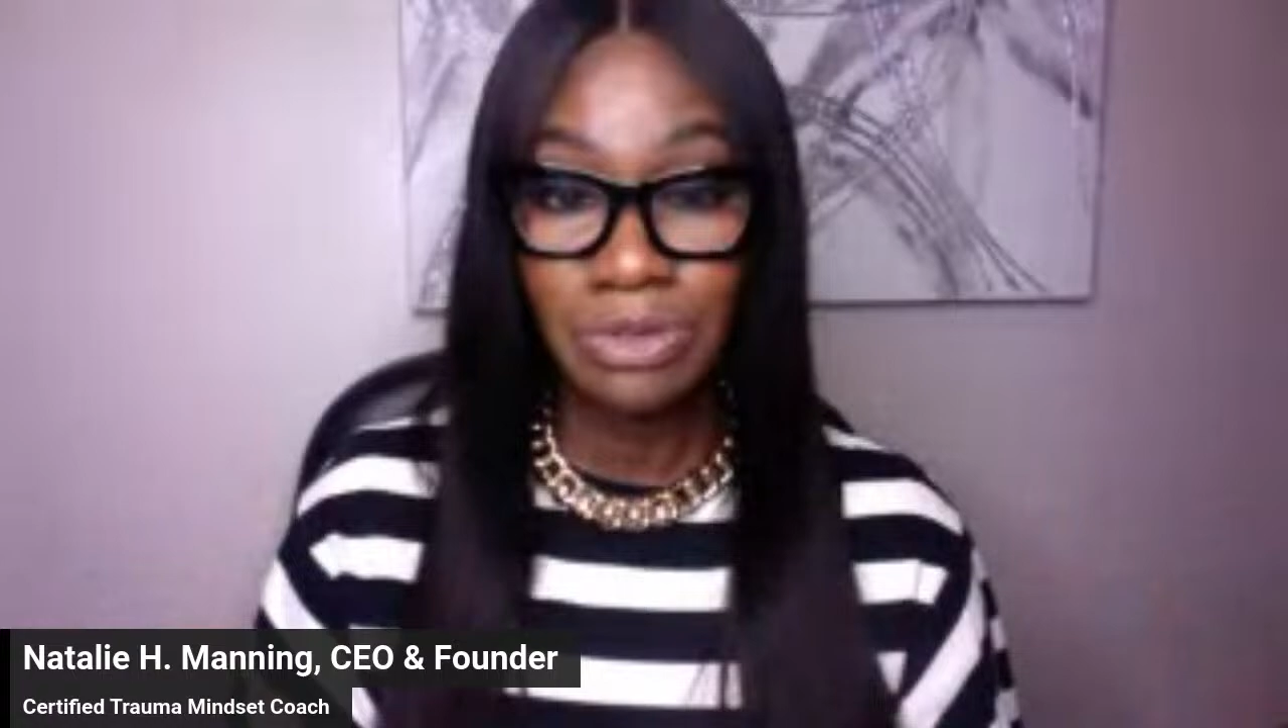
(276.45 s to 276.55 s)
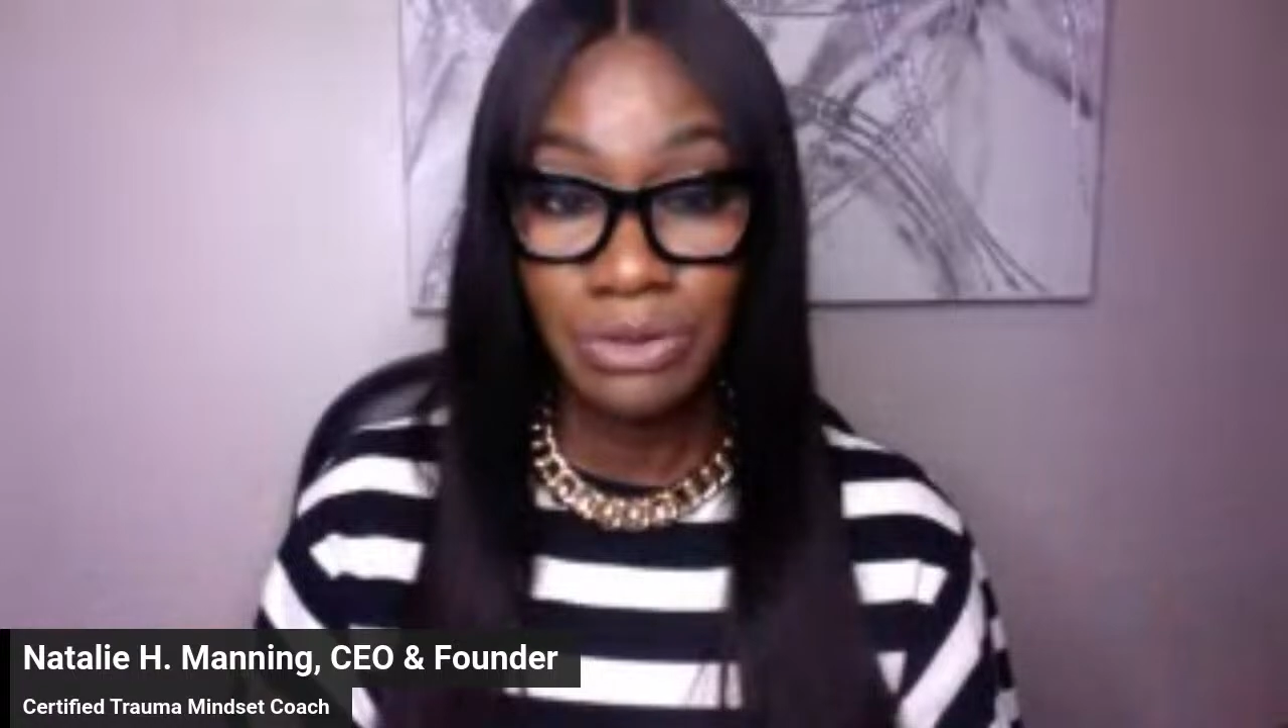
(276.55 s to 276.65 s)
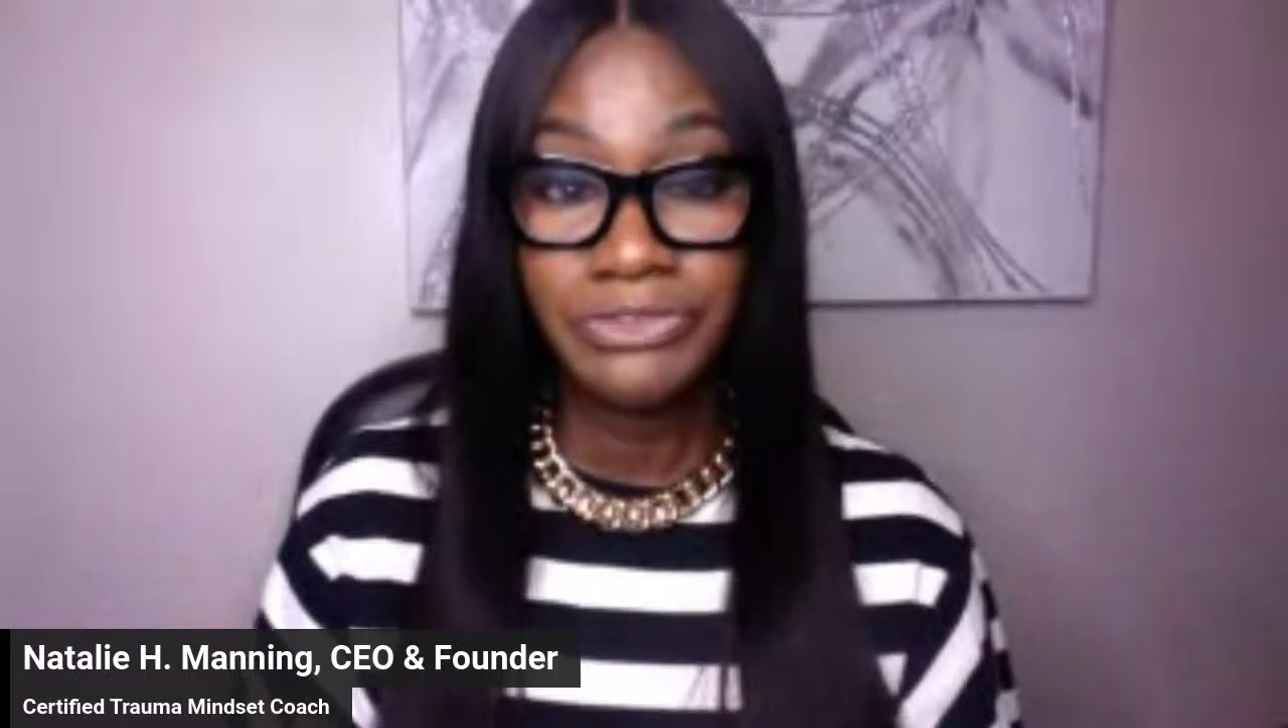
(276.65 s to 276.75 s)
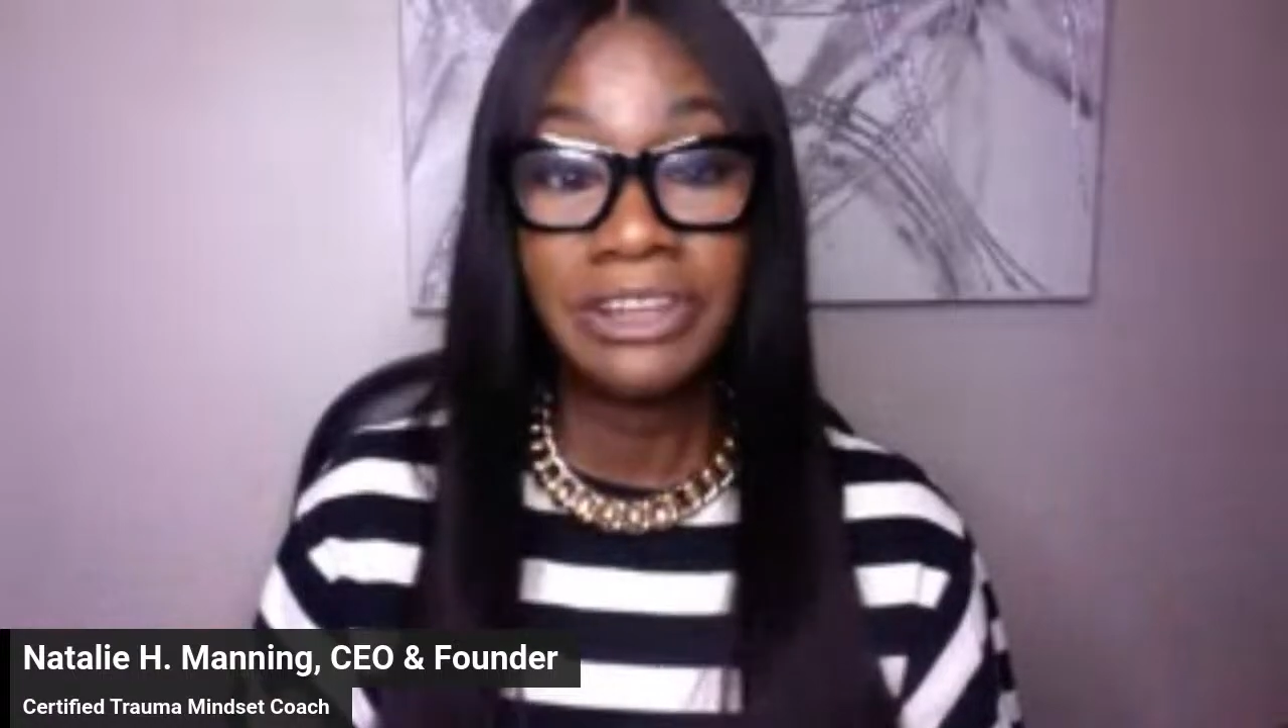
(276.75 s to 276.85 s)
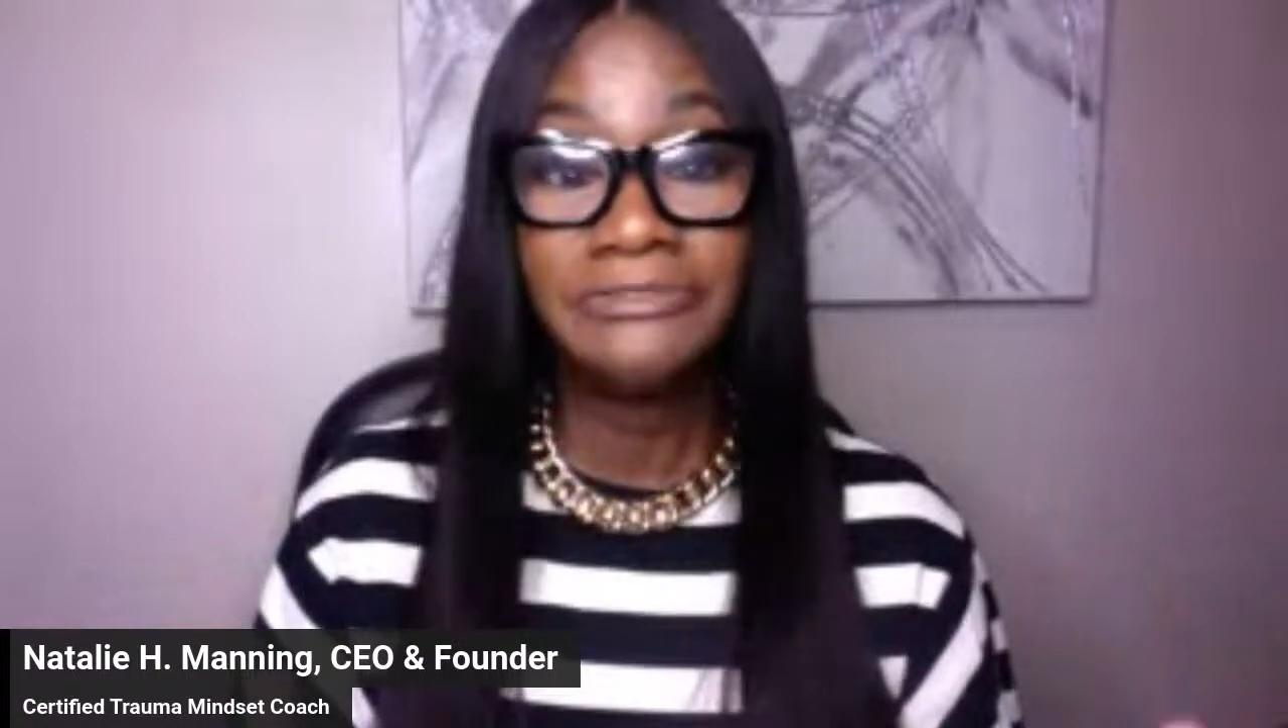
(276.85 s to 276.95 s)
you
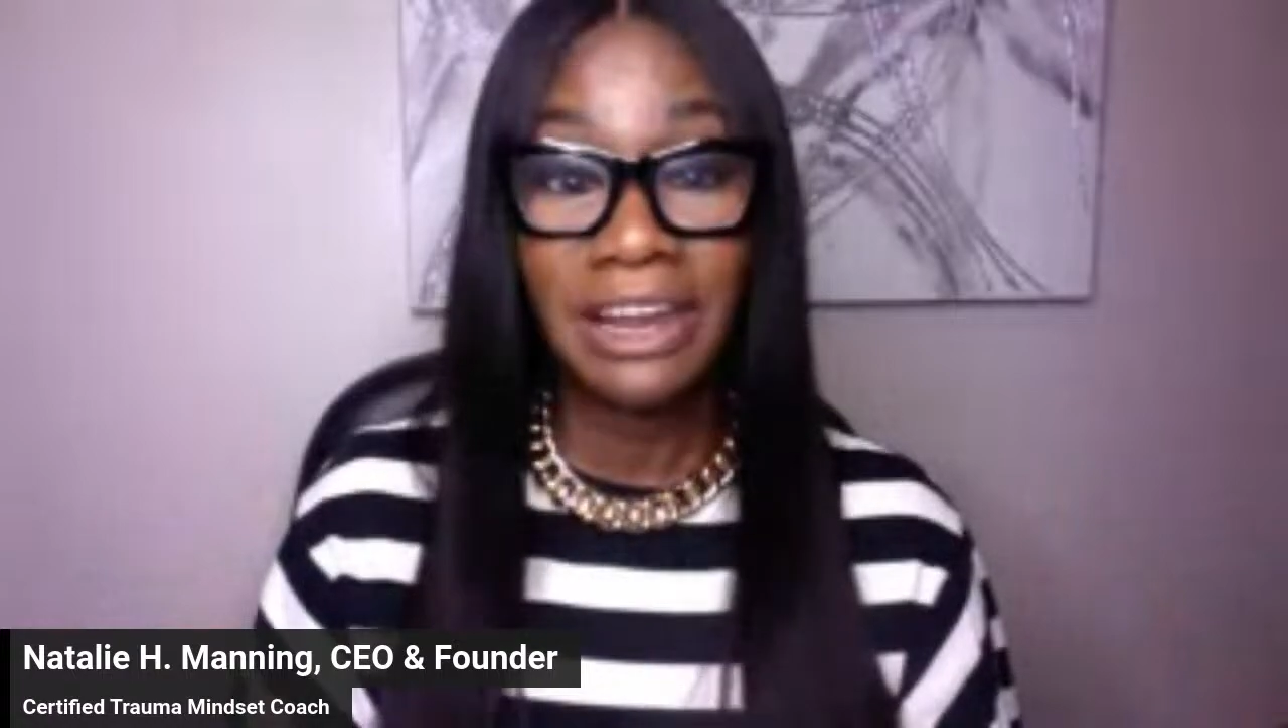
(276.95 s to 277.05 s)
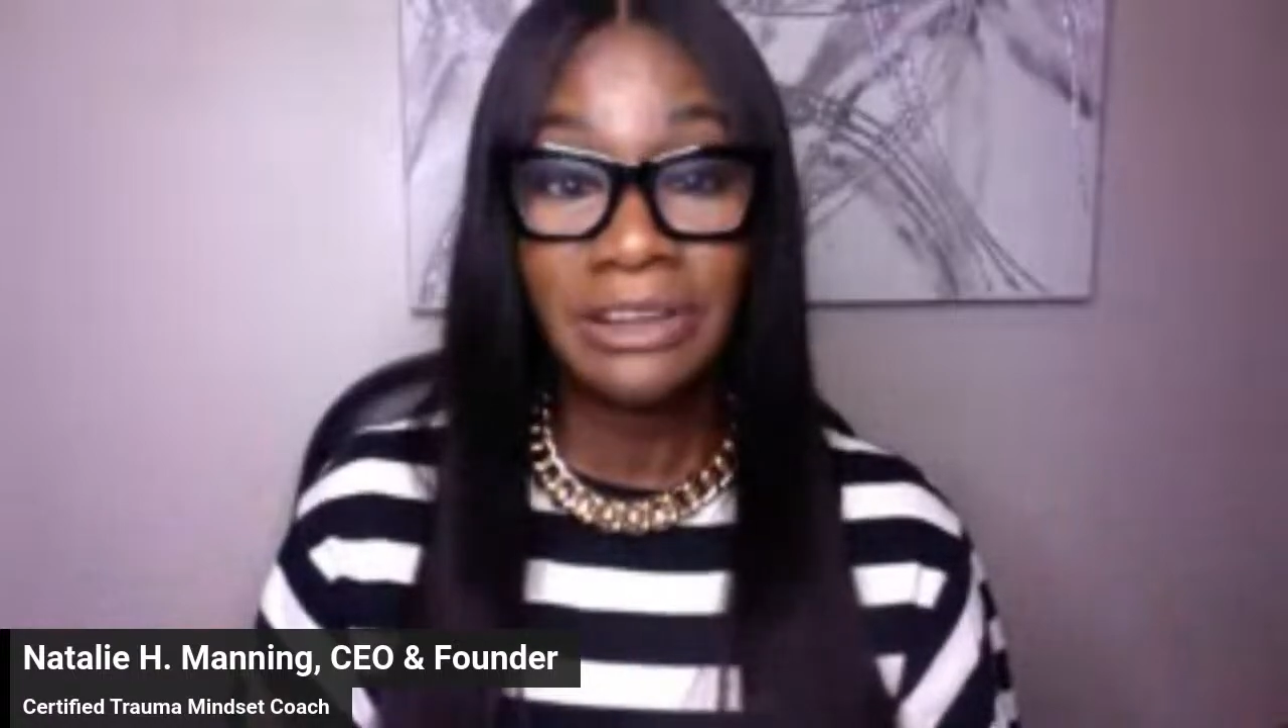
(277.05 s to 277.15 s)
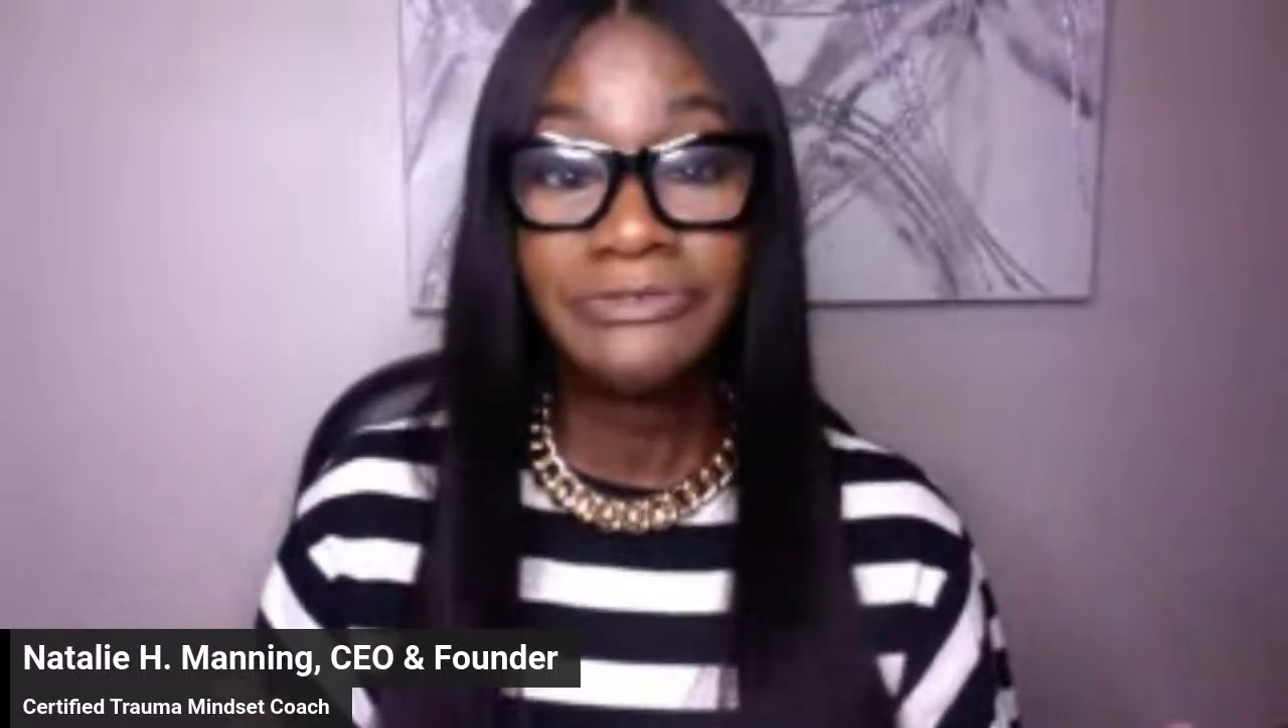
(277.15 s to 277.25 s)
for the very